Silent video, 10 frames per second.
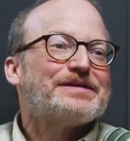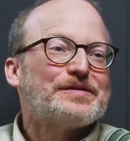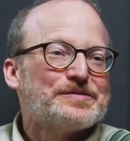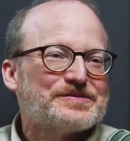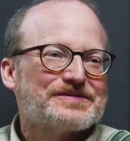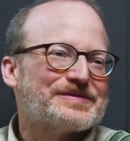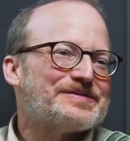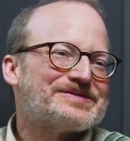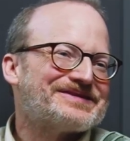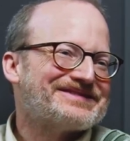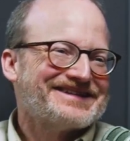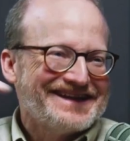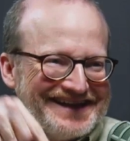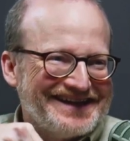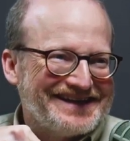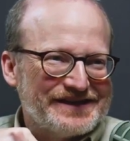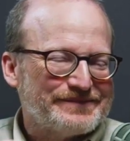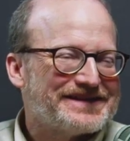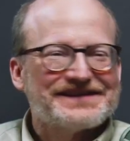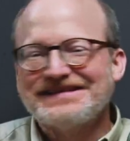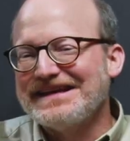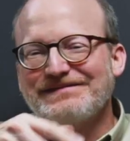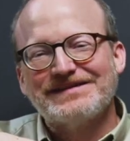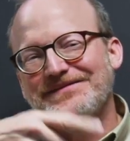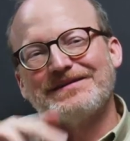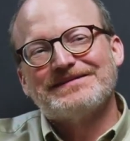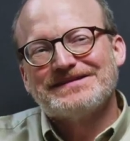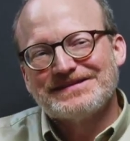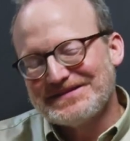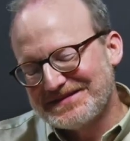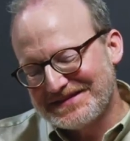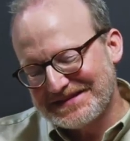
a new solution in because, hey, we've always used